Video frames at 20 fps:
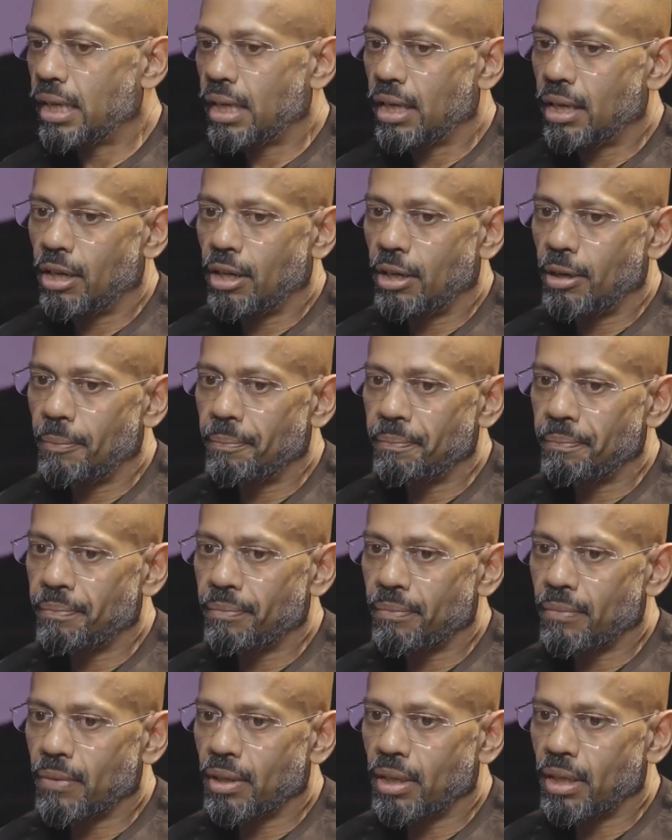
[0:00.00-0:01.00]

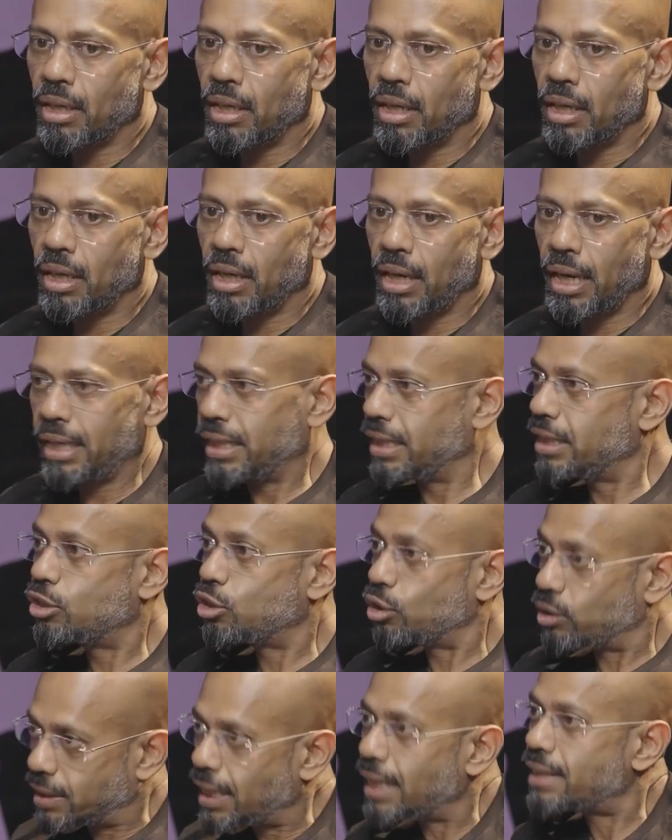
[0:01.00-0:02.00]
and he
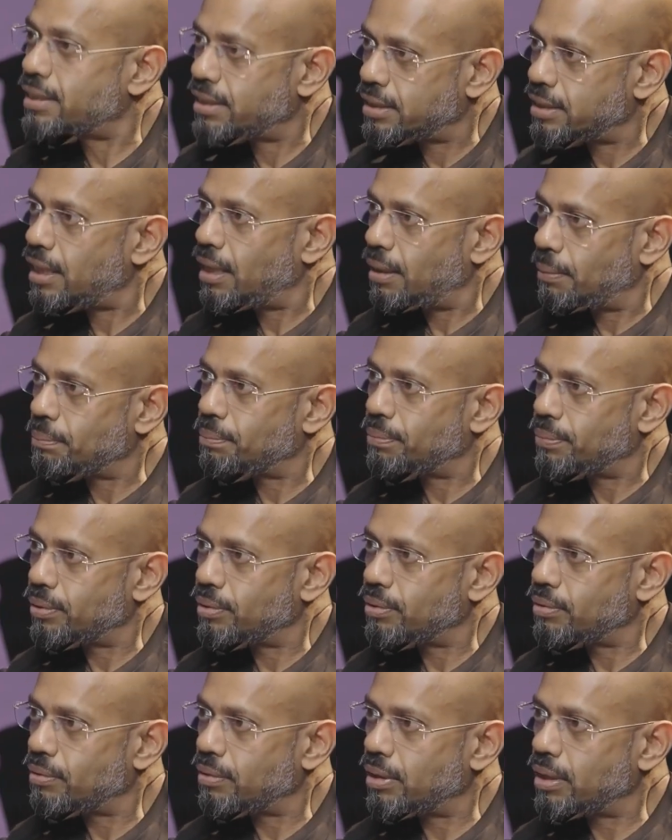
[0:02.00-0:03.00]
took that step,
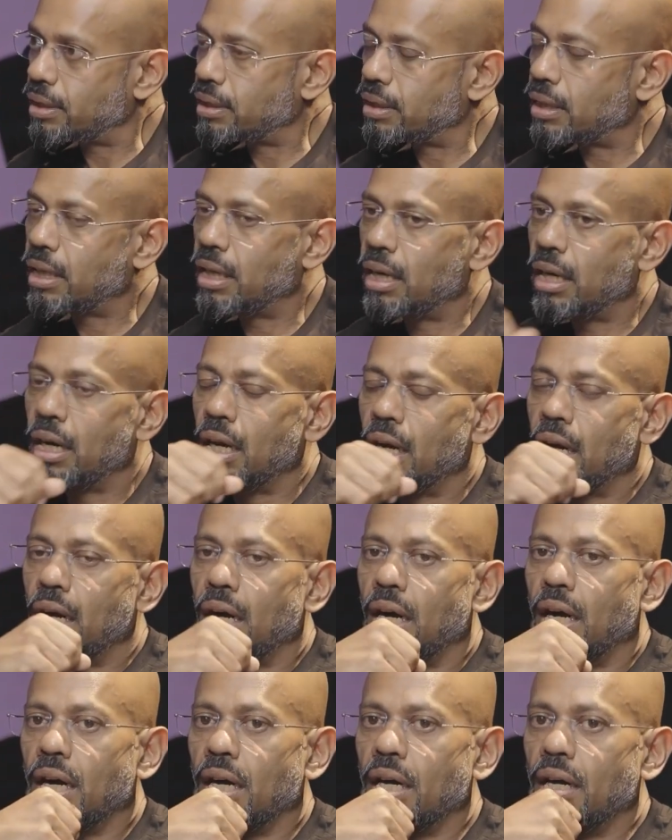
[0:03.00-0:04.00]
right?
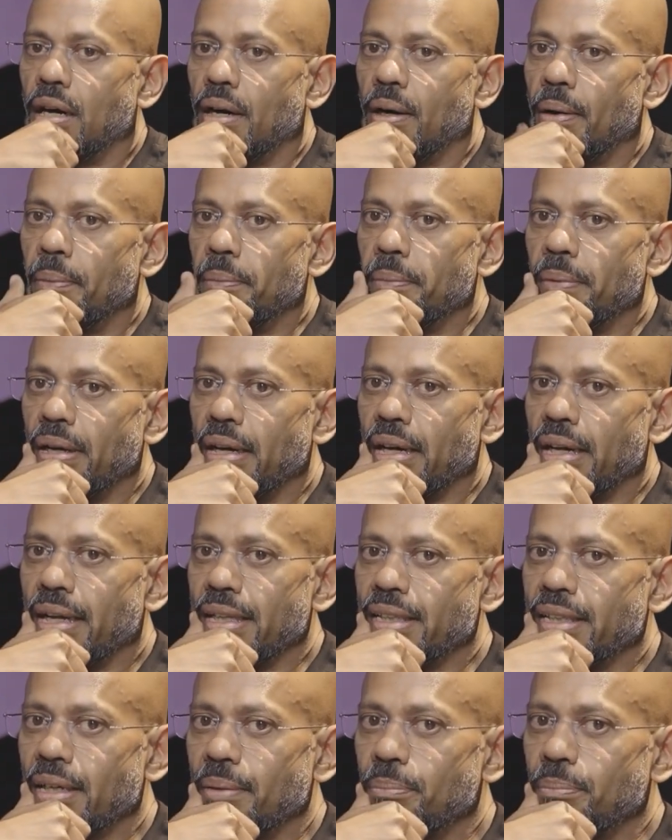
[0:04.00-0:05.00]
And
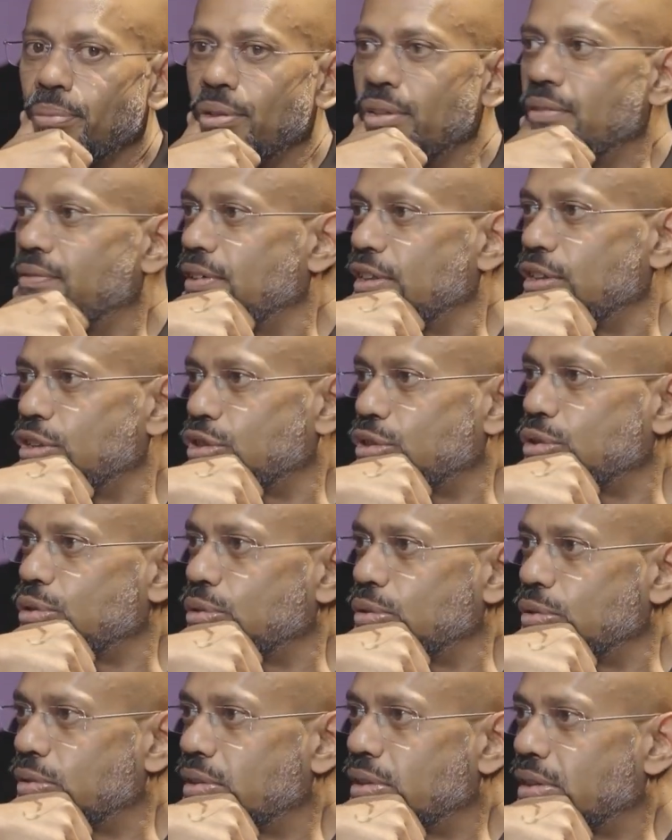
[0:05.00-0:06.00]
I think I'm privileged
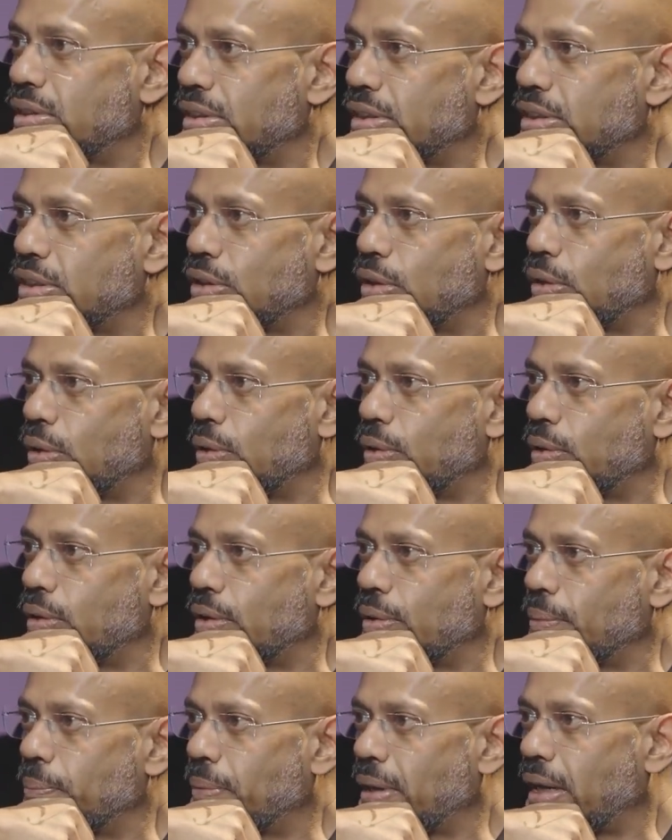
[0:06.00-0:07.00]
to, you
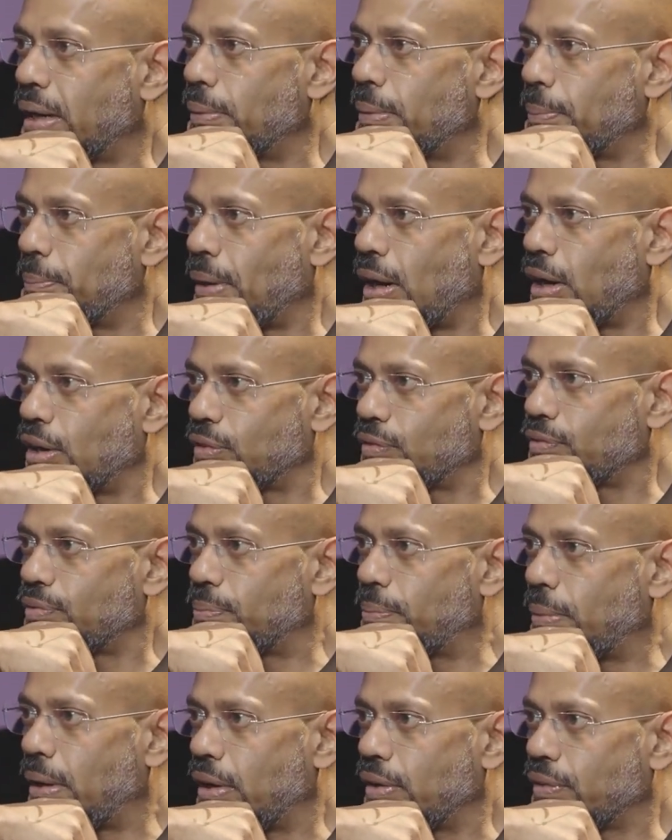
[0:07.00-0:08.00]
know, become a part of
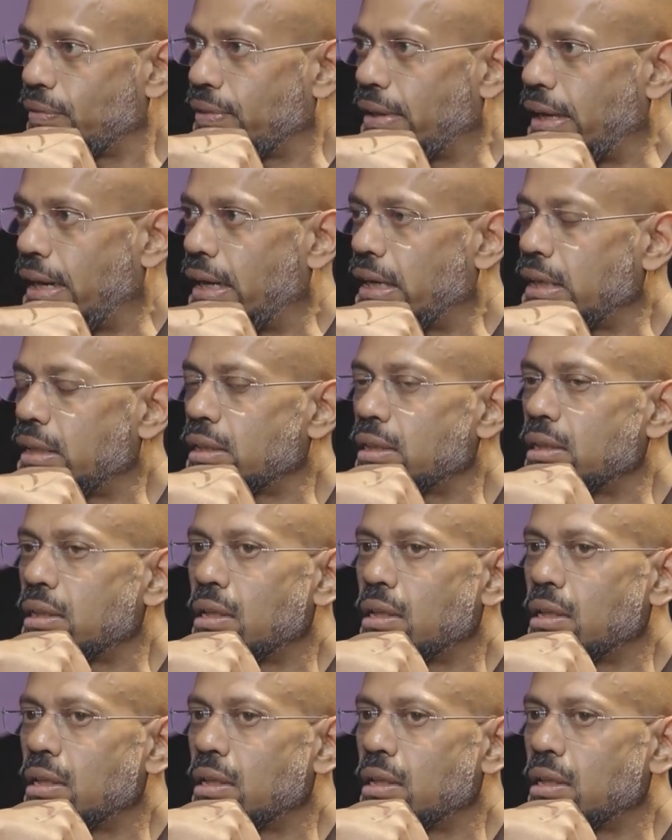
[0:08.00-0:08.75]
that.